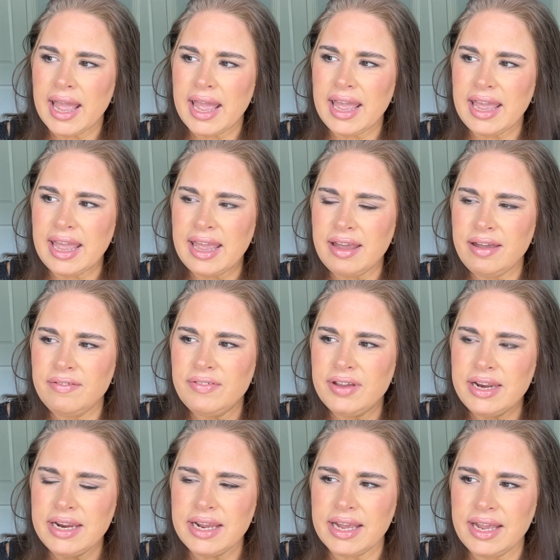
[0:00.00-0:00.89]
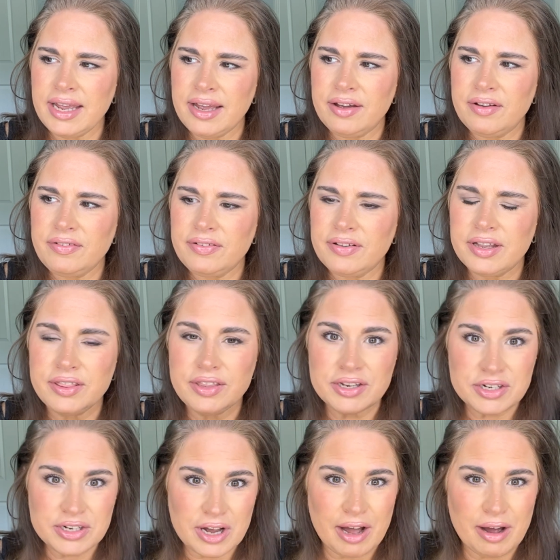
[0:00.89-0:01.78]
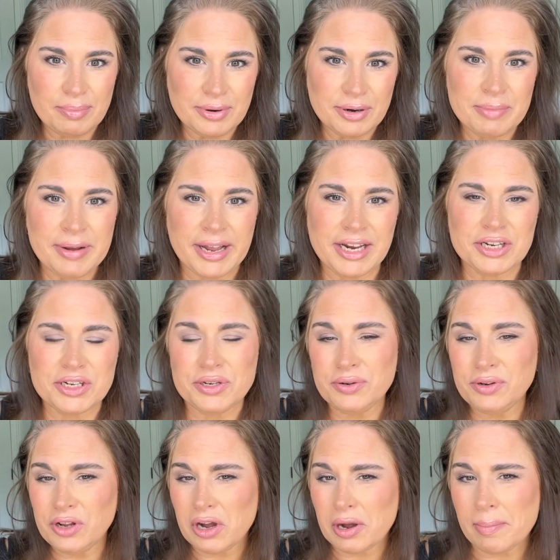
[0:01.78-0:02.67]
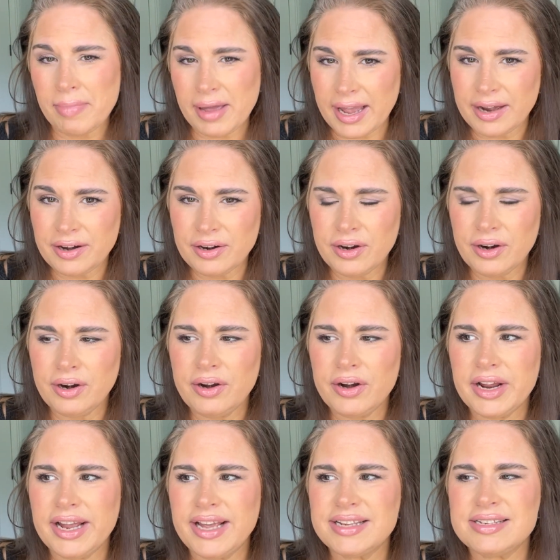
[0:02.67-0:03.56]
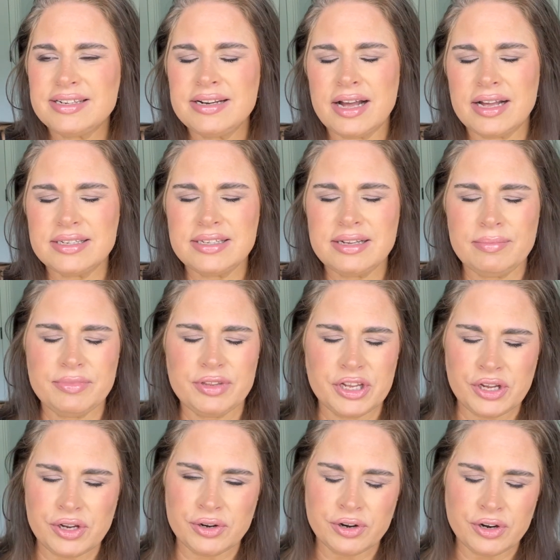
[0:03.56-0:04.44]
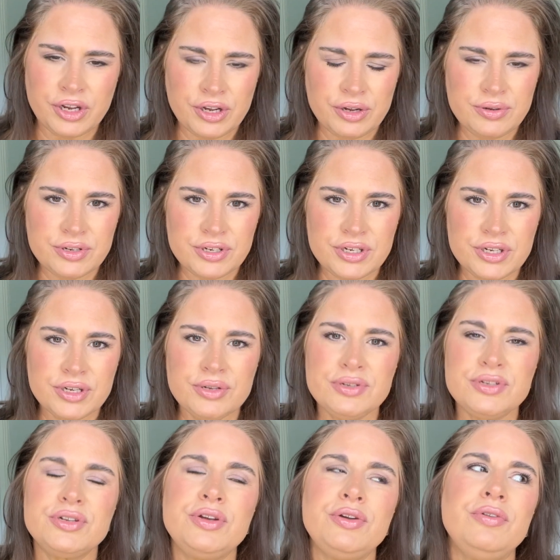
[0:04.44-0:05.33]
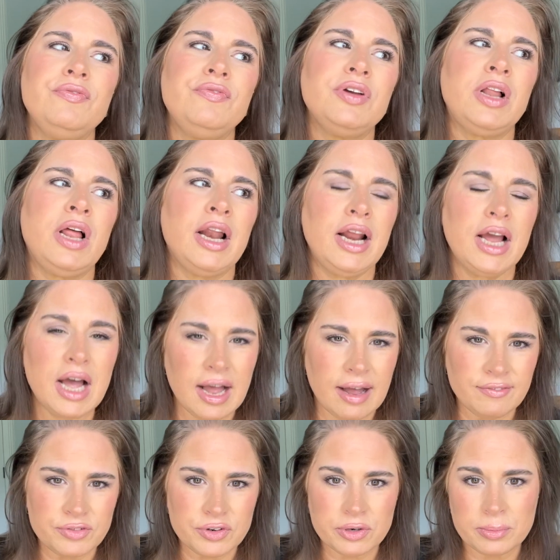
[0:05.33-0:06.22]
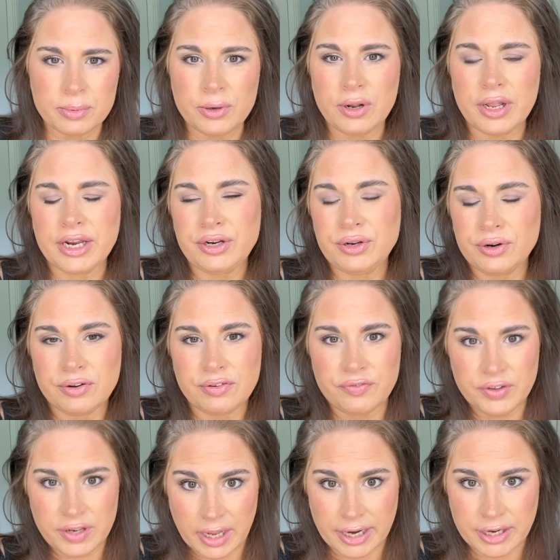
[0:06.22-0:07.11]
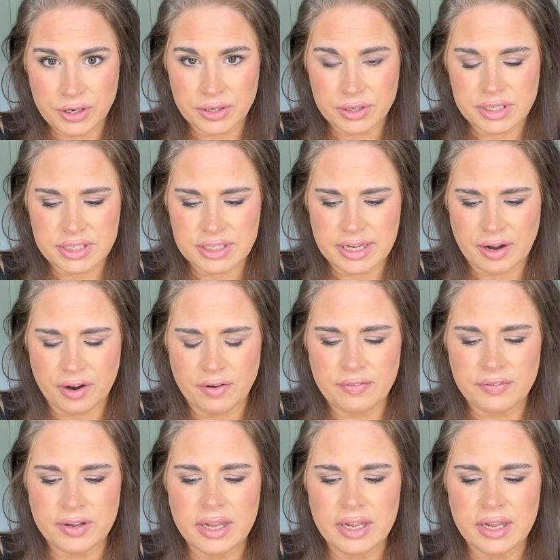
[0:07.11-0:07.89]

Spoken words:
Even if the topper makes you look better, it's not something you're used to, so you feel uncomfortable and you don't feel like yourself.